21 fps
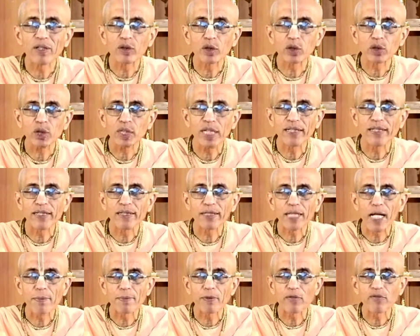Krishna at the
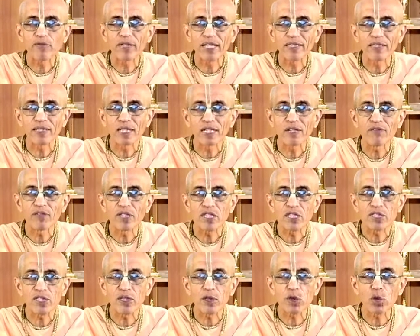time of death if he
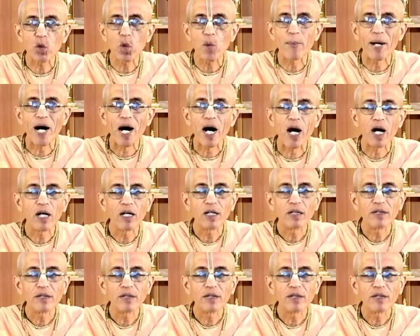is in coma?